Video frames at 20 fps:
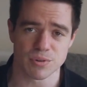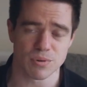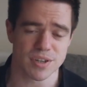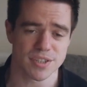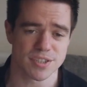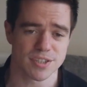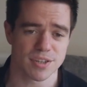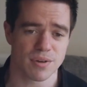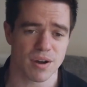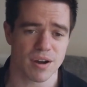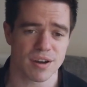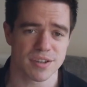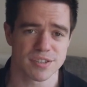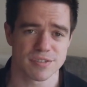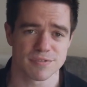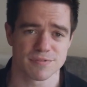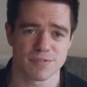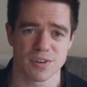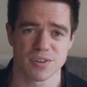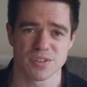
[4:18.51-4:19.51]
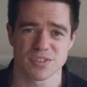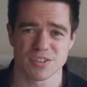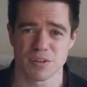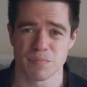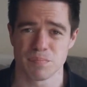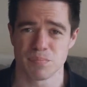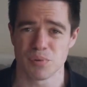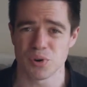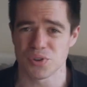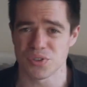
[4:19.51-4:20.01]
or it's so hard to focus on
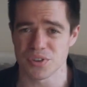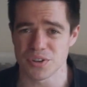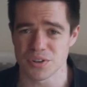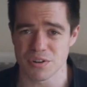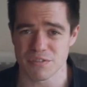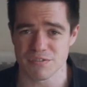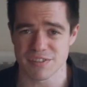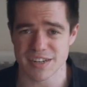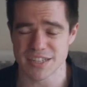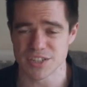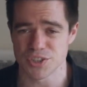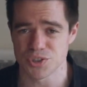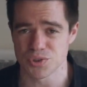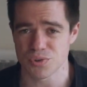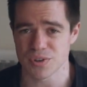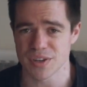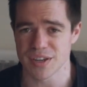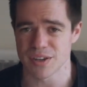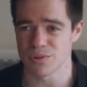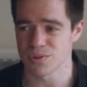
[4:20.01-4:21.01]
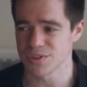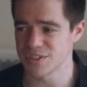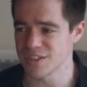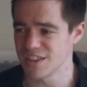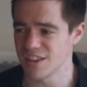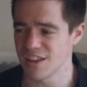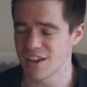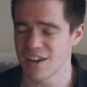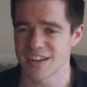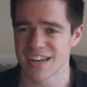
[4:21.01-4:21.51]
a book that you're not really enjoying, or to
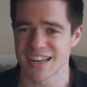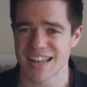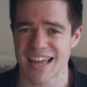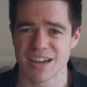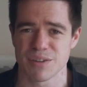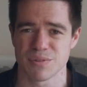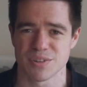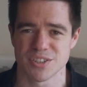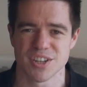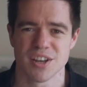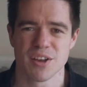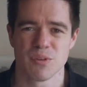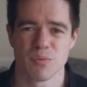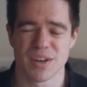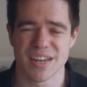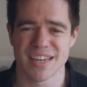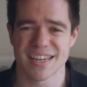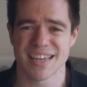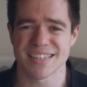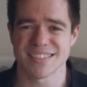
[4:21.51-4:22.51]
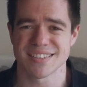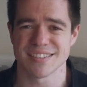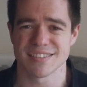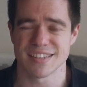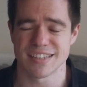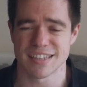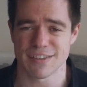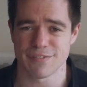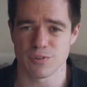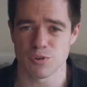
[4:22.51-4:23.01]
learn a language when it gets to
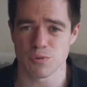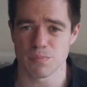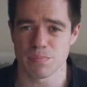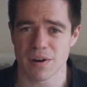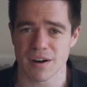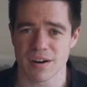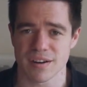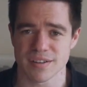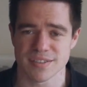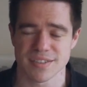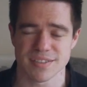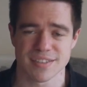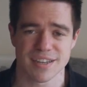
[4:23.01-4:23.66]
the difficult parts.